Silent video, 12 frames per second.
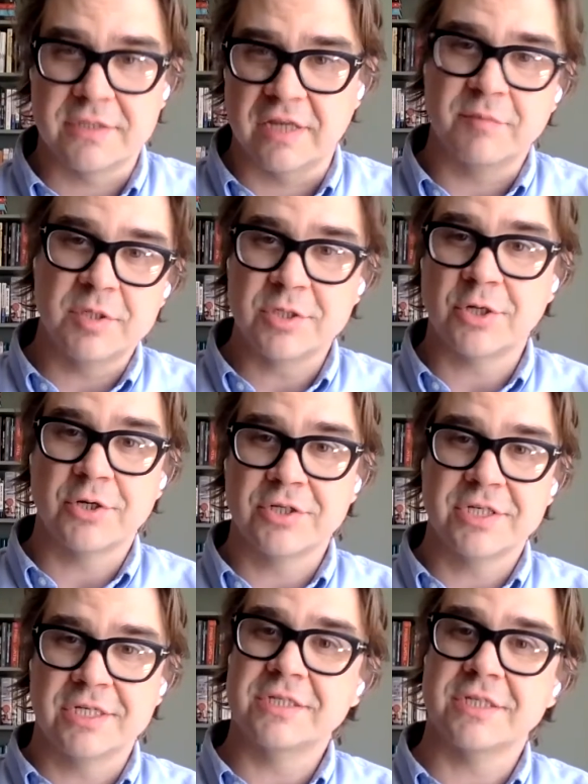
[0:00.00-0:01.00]
They've been turned
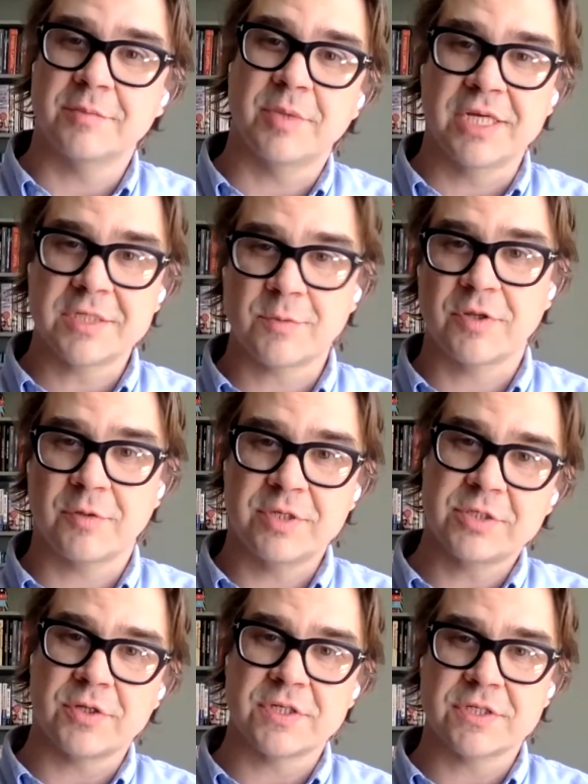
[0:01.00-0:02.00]
into the place where the
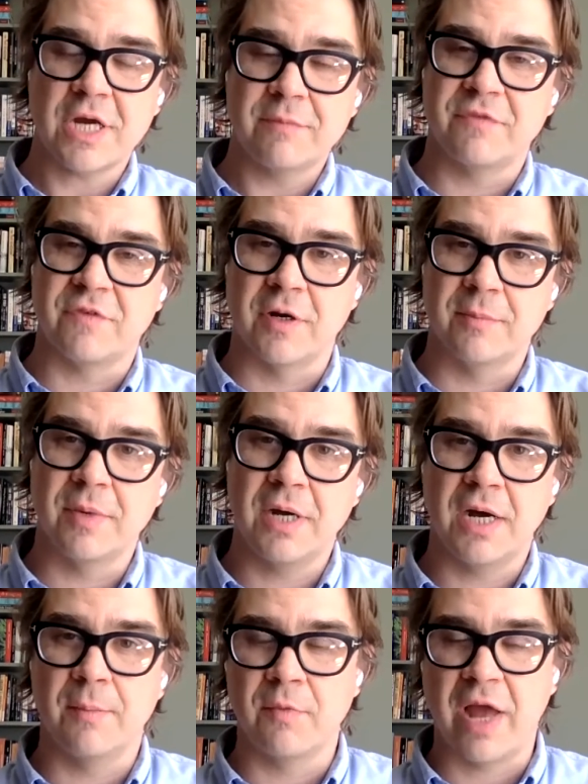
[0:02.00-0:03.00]
resources come from,
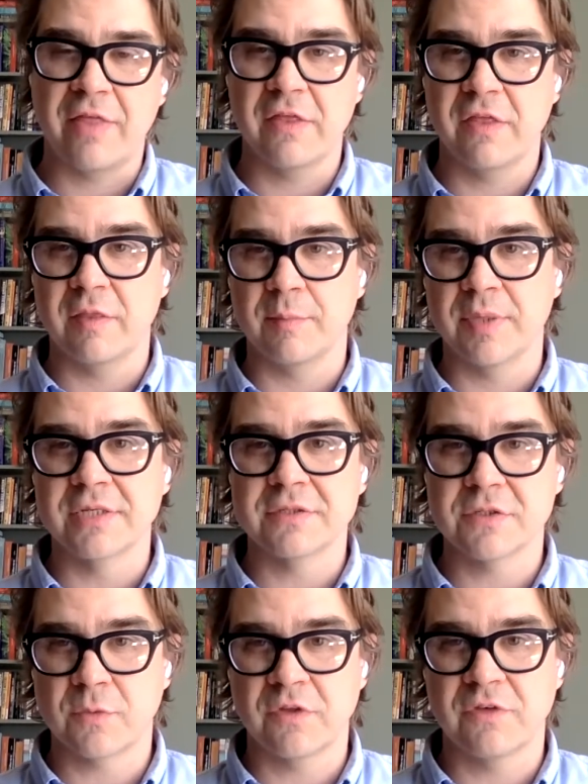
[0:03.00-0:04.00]
rather than the
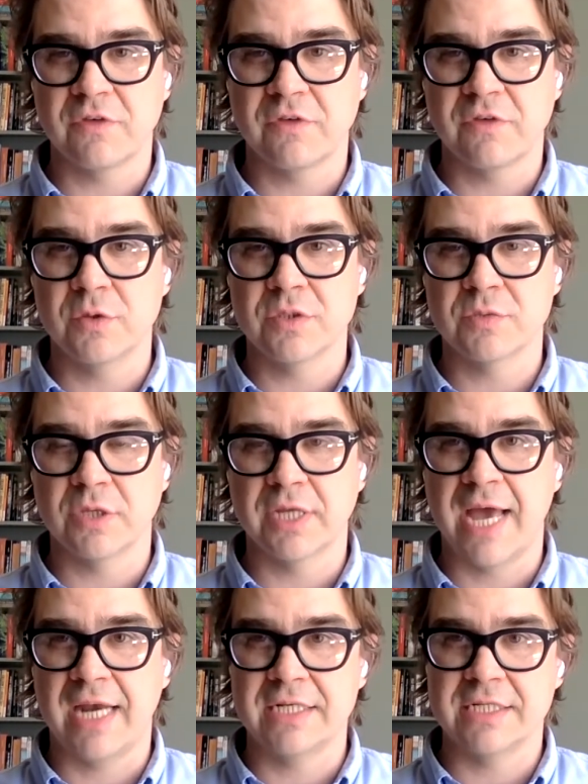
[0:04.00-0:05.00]
places where the value is really
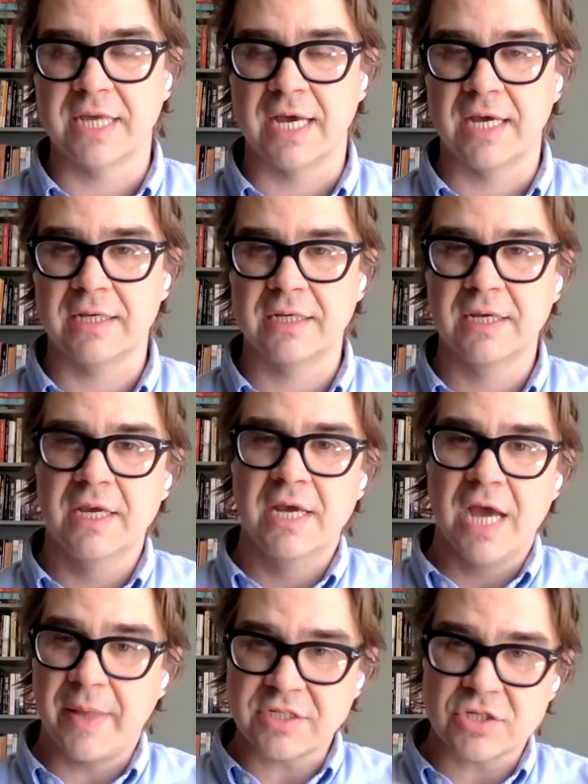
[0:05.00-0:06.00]
added to that.
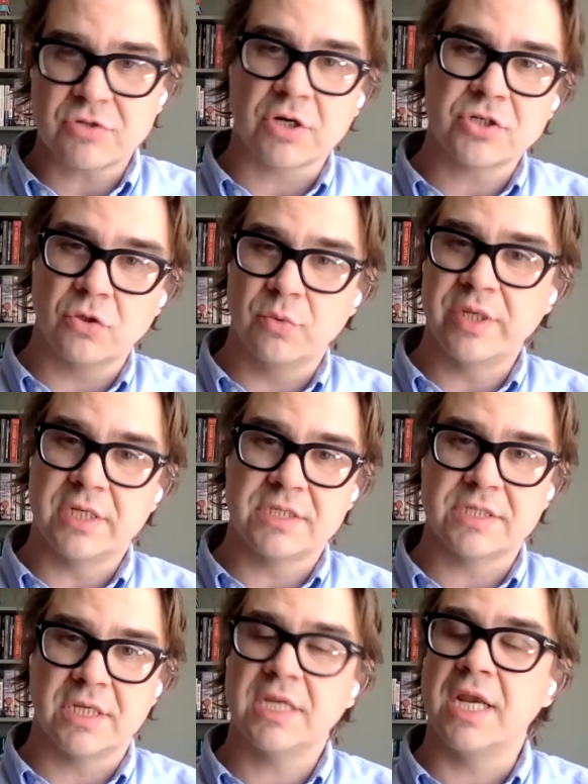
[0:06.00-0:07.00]
And that's a structural weakness
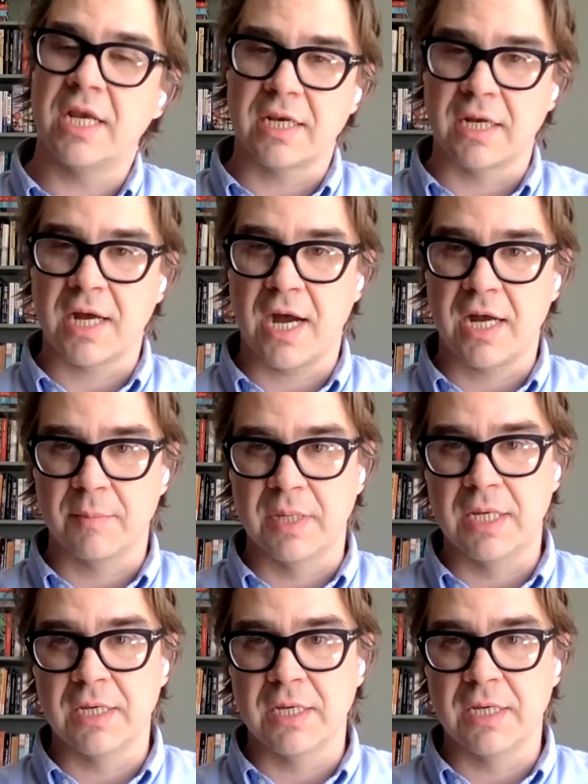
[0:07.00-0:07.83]
in the Canadian economy.